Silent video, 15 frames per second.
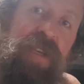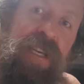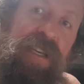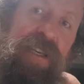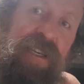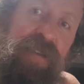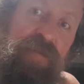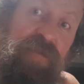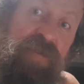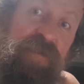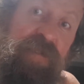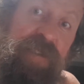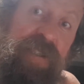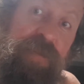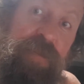and
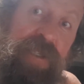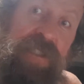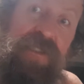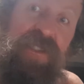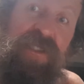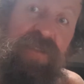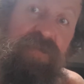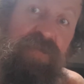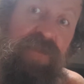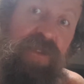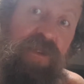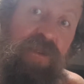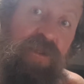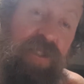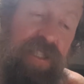pretty much
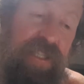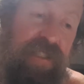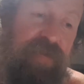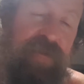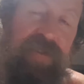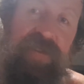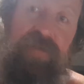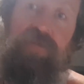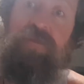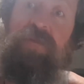all animals